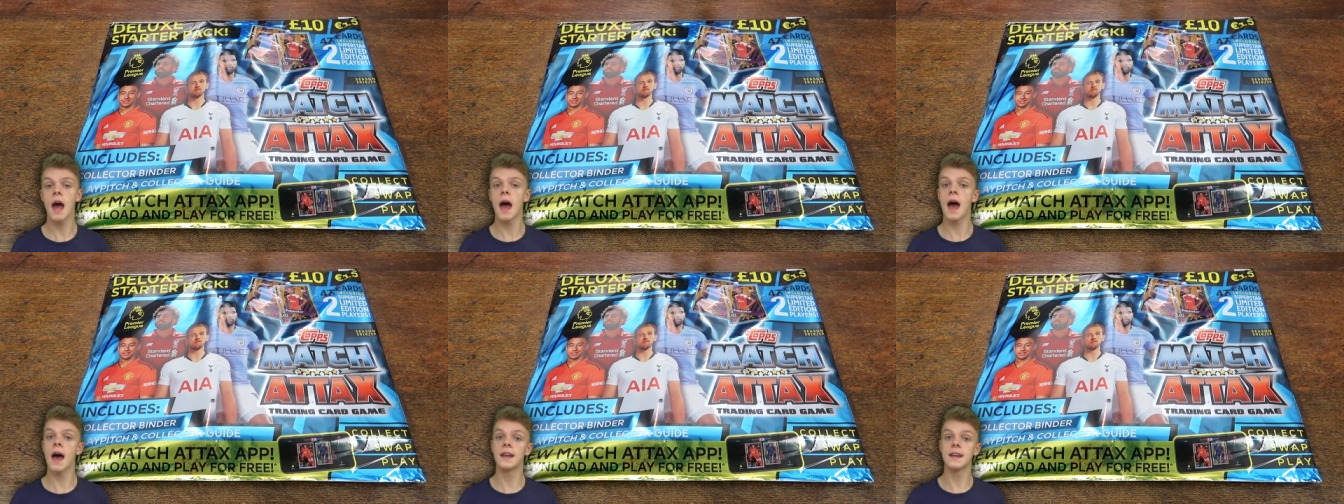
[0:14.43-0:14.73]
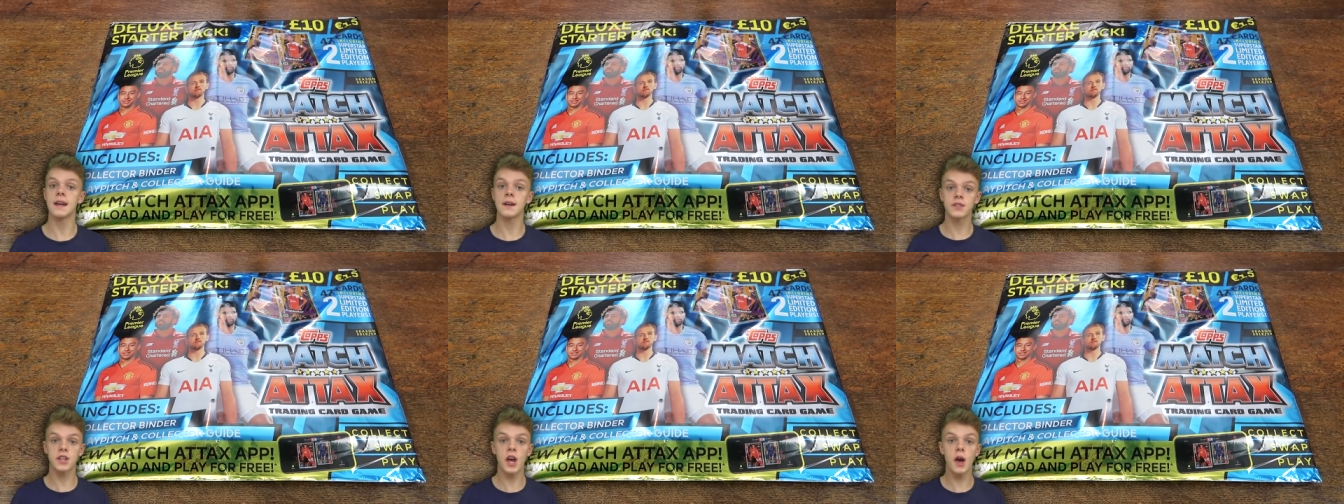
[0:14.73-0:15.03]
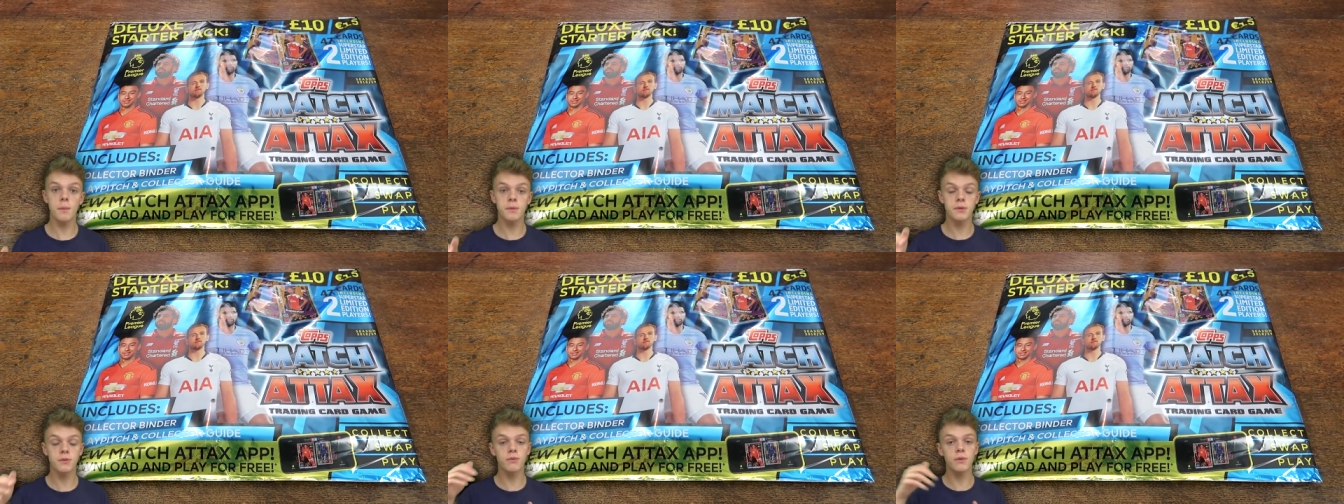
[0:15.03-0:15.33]
Uh, now
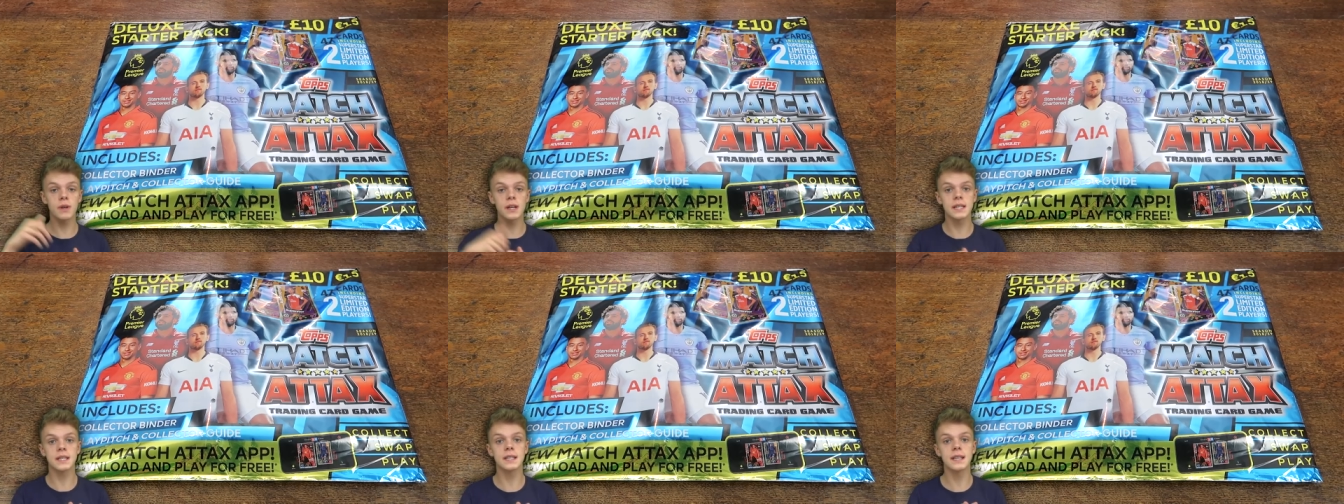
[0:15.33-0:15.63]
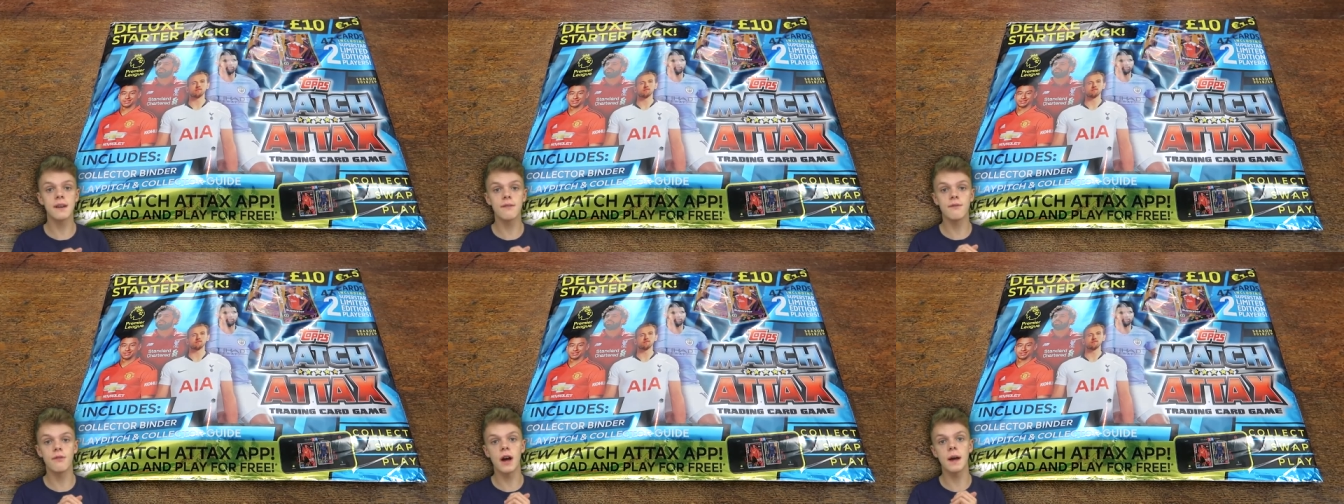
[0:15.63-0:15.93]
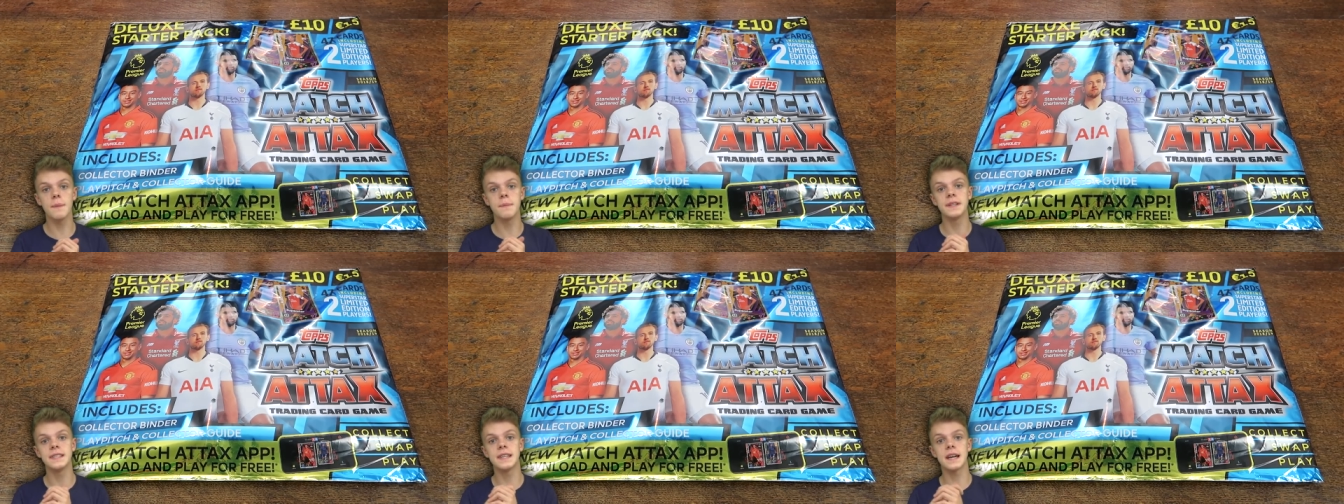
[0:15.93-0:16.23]
Topps recently
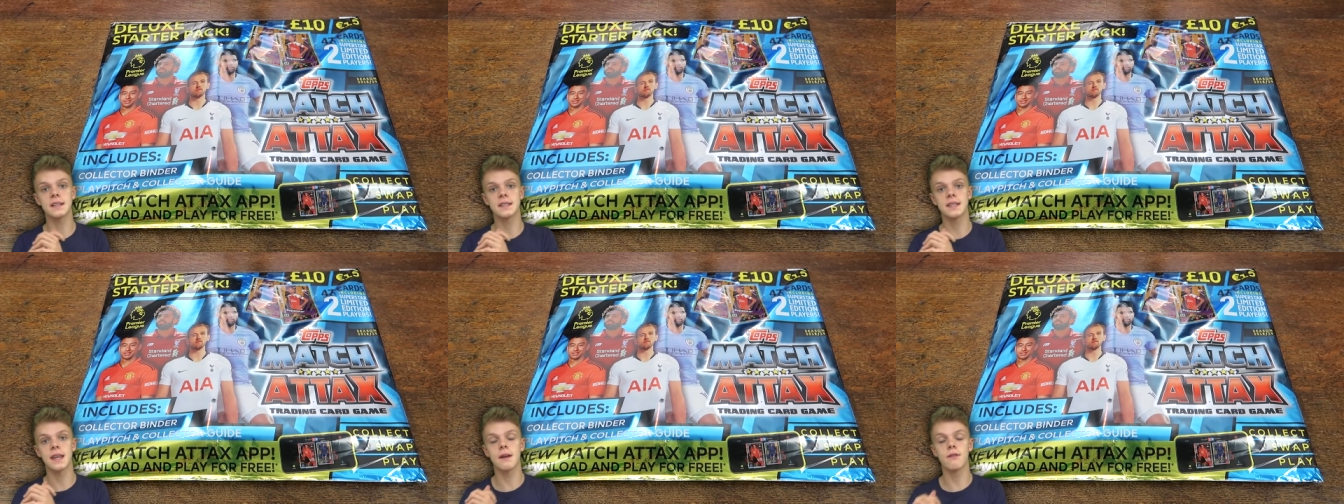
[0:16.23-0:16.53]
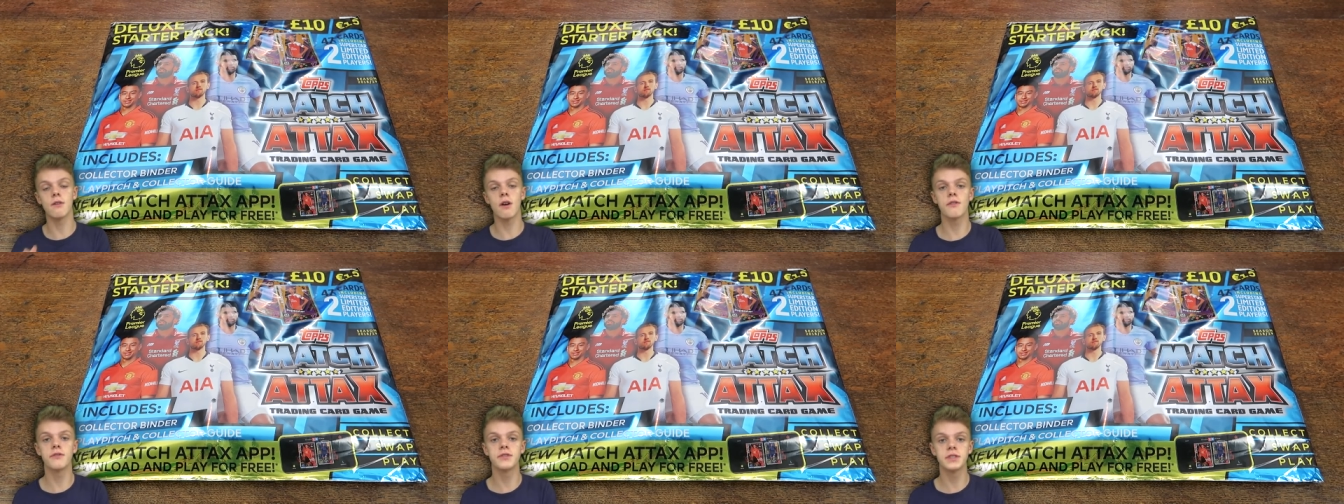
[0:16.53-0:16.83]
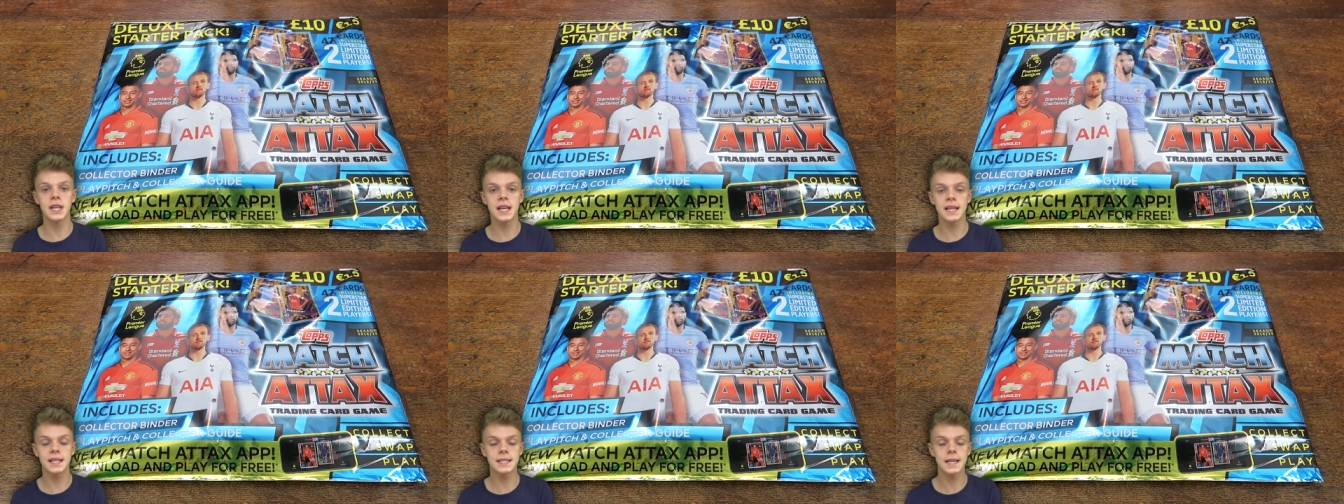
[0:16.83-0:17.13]
invited me down to their
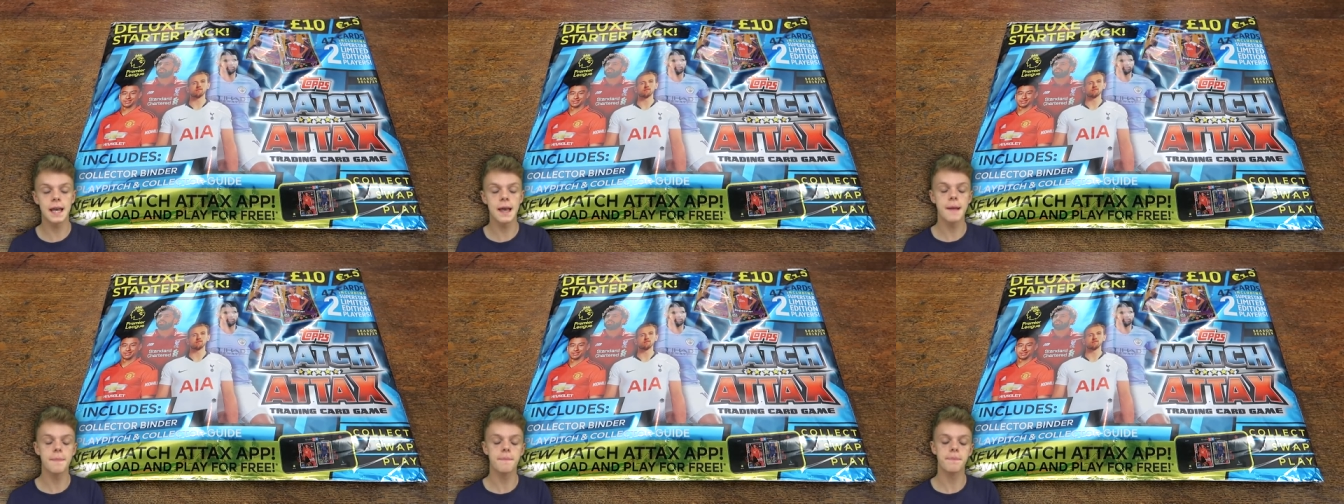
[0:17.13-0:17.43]
offices